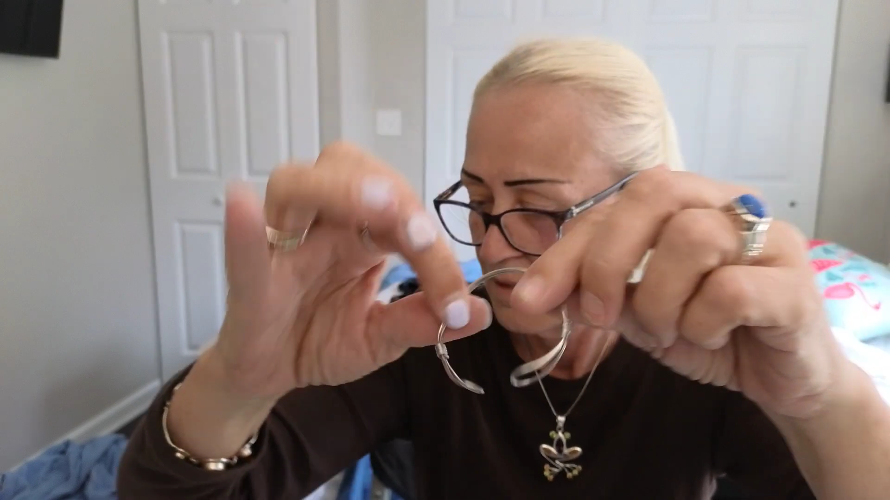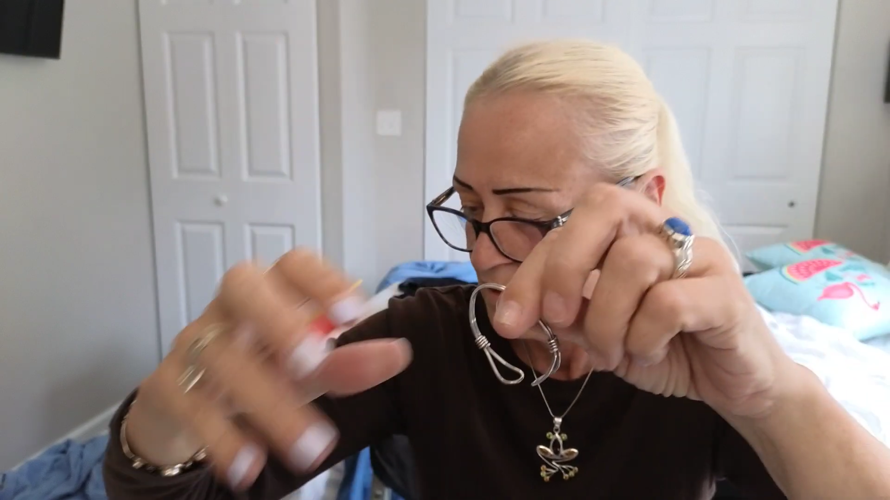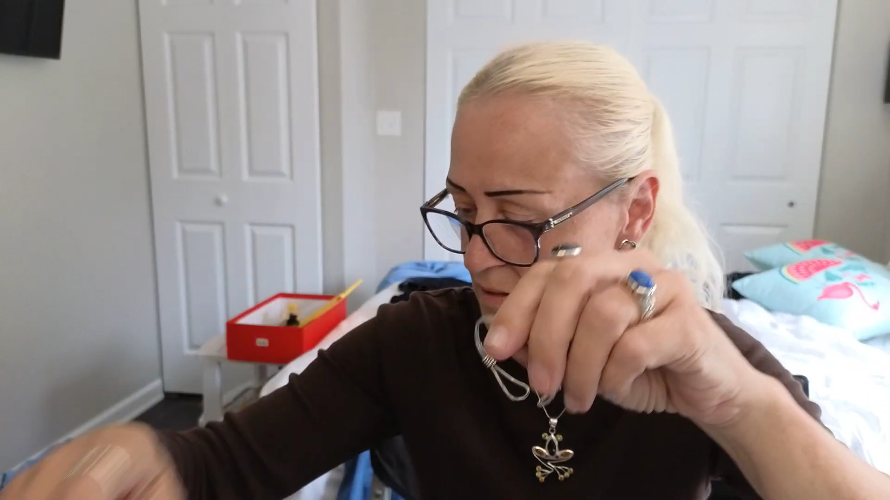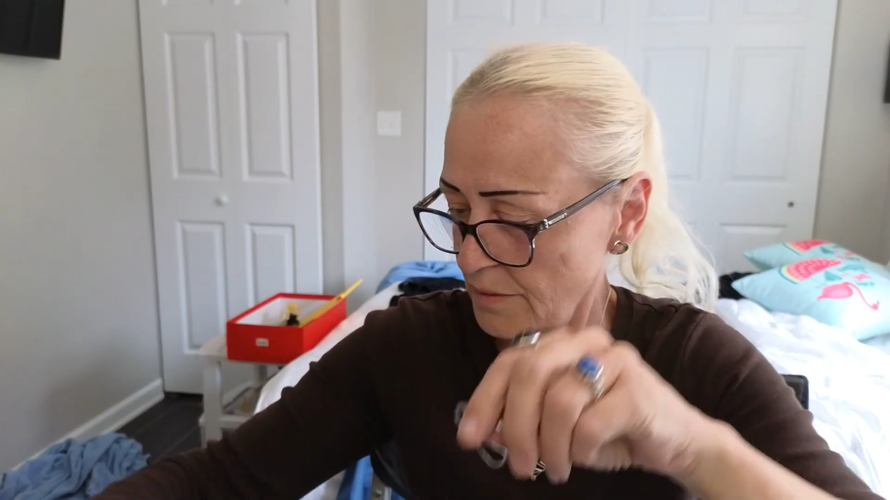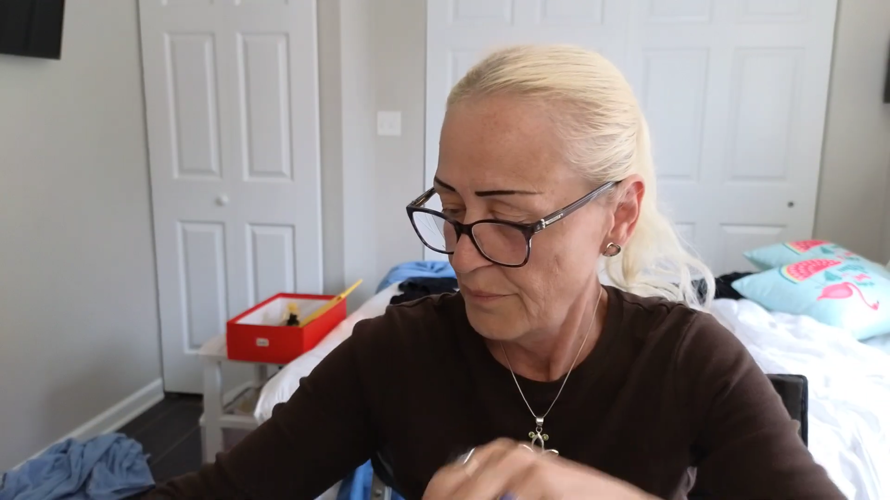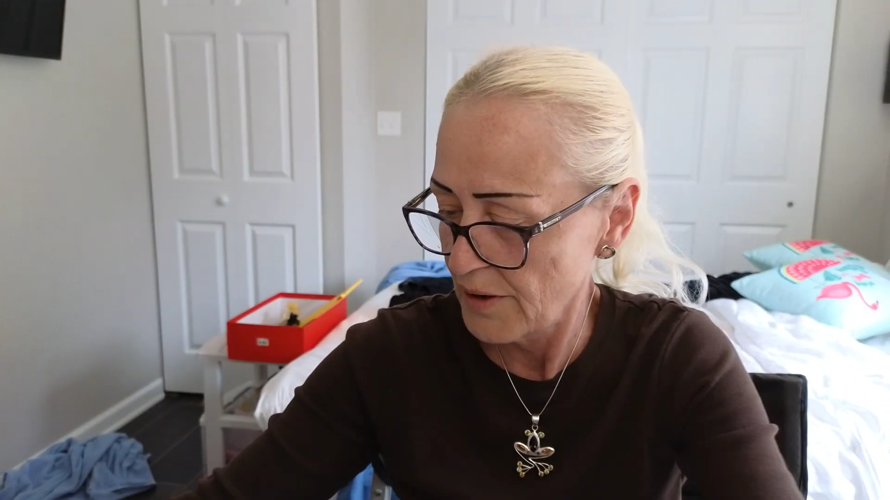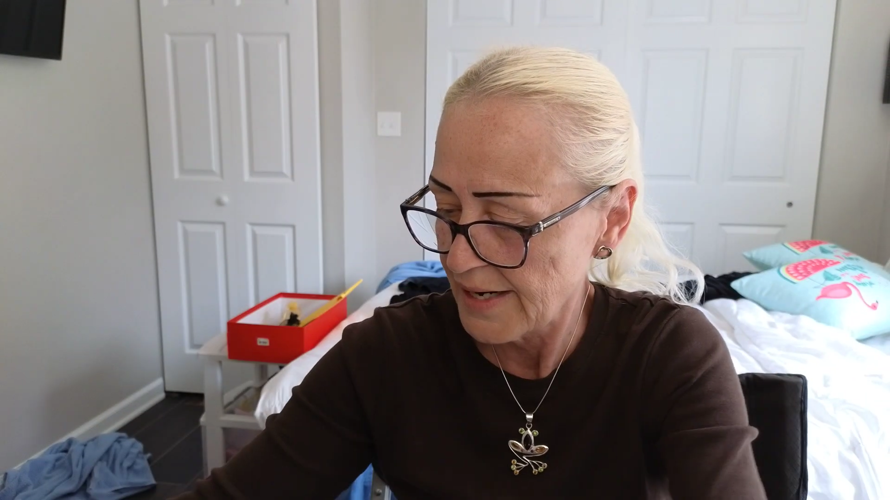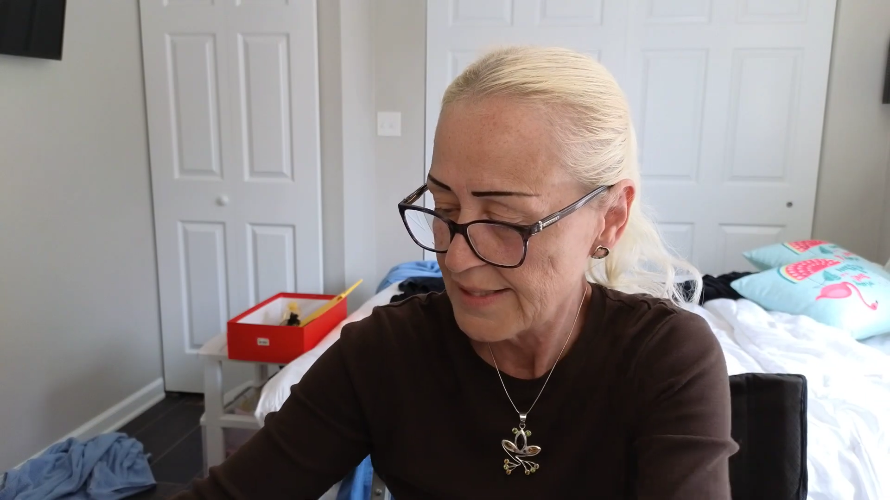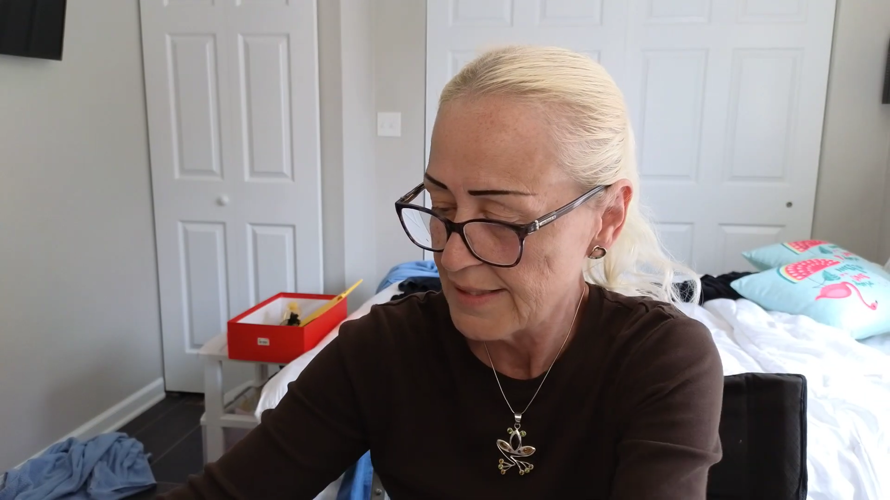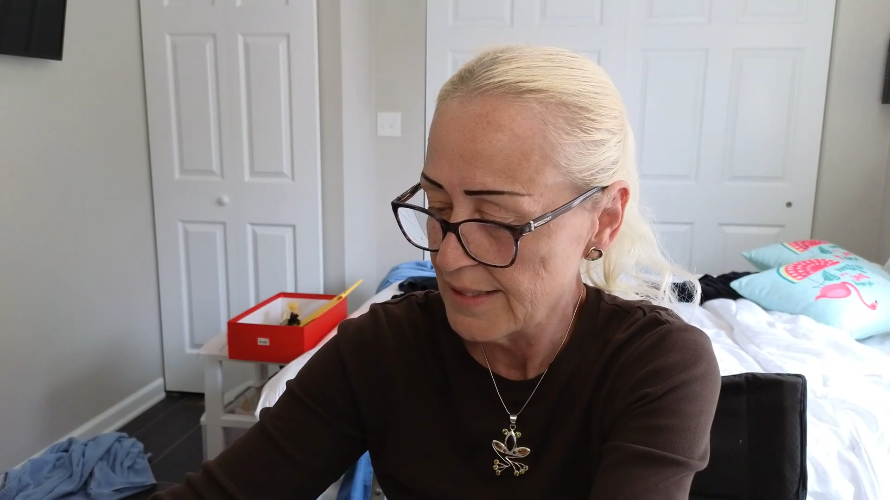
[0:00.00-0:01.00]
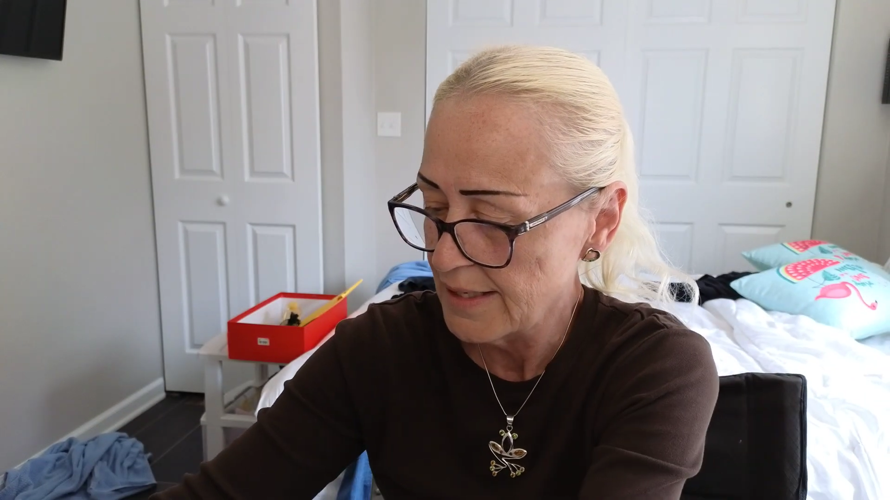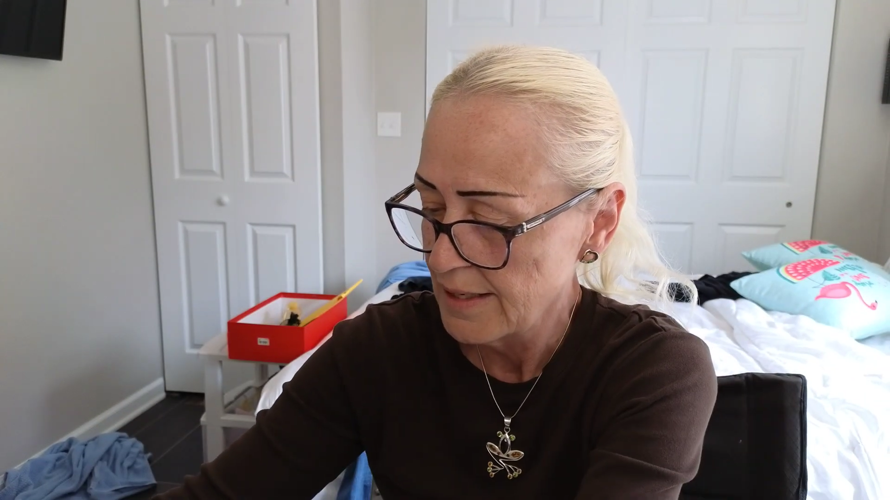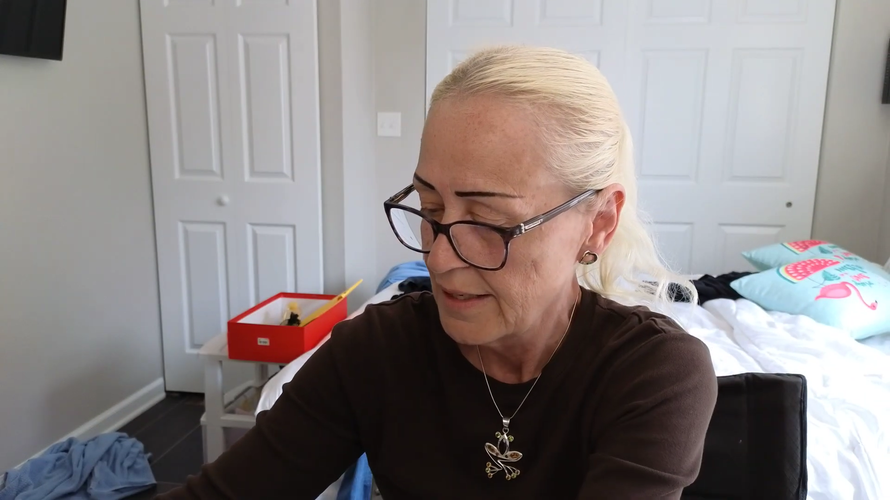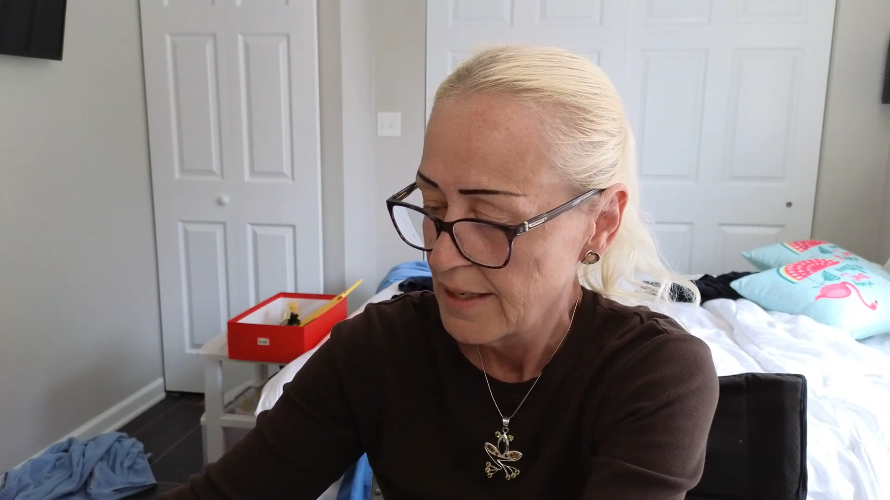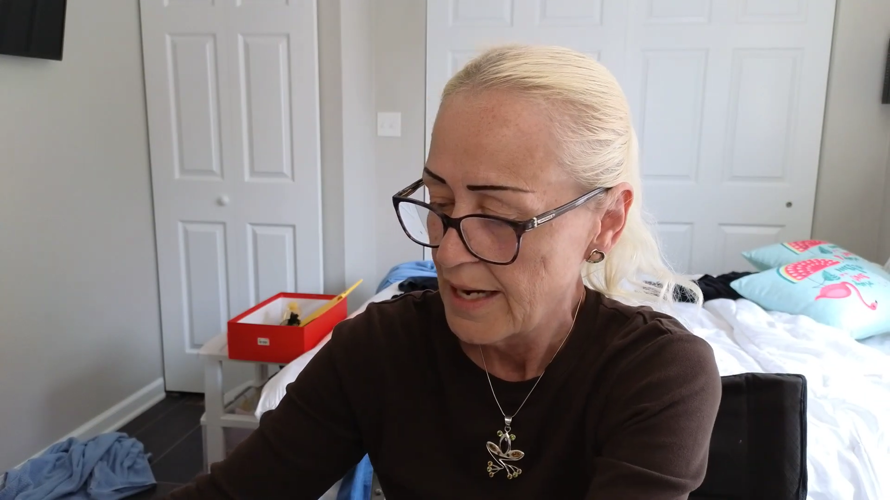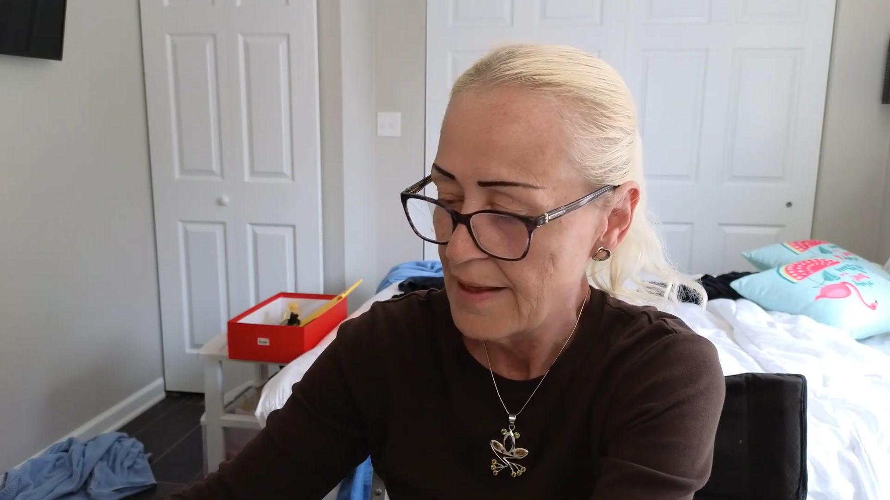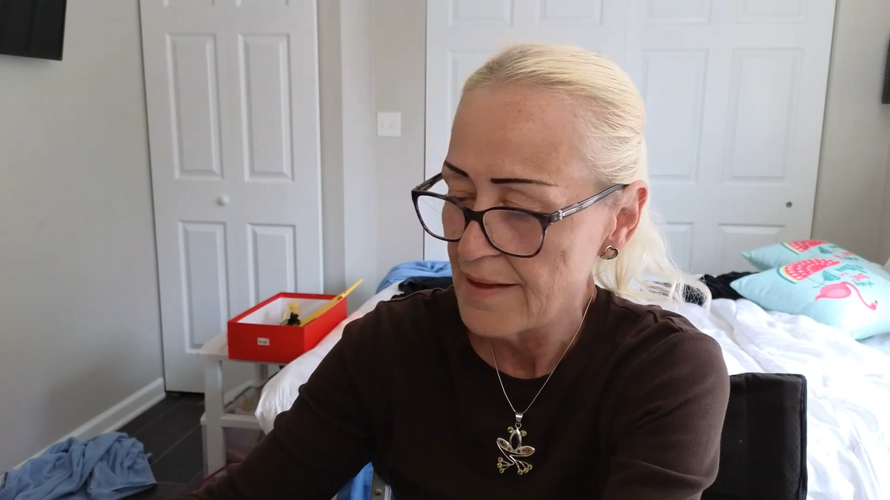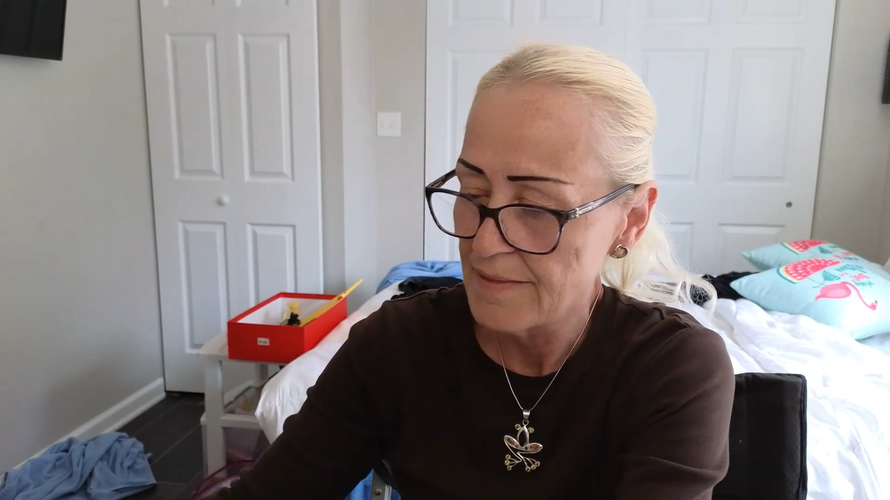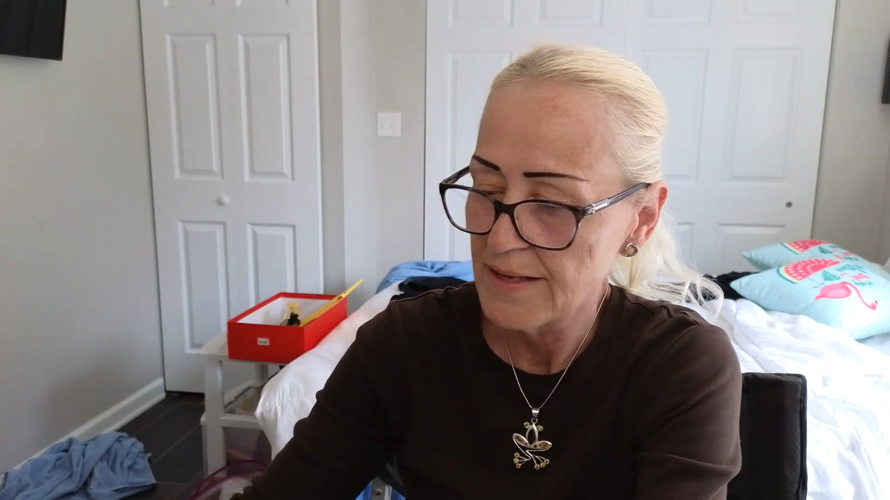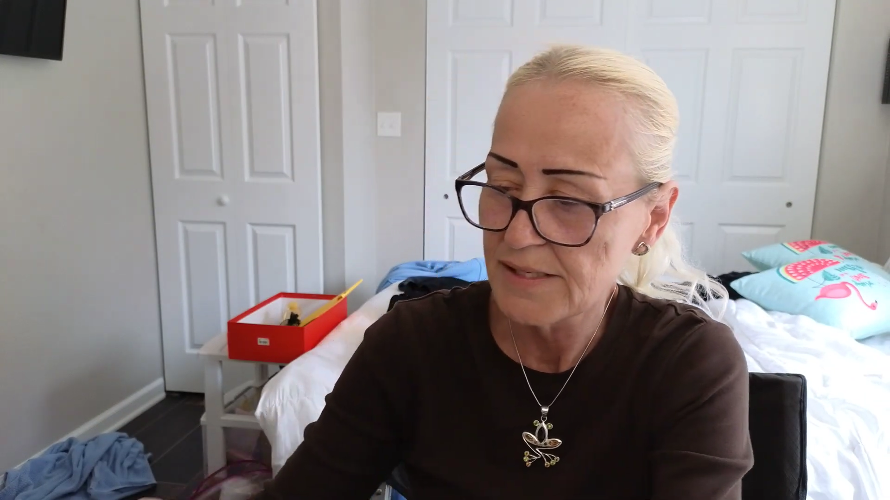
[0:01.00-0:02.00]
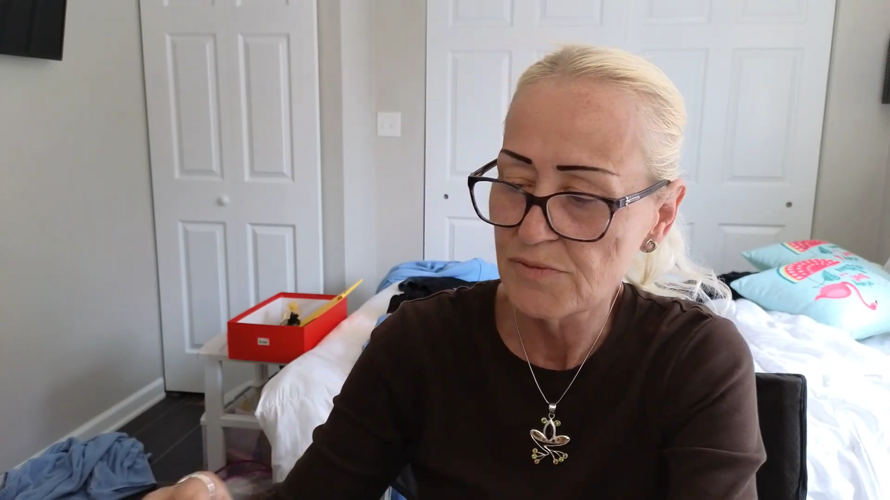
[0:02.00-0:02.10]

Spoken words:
Little bracelet. And then this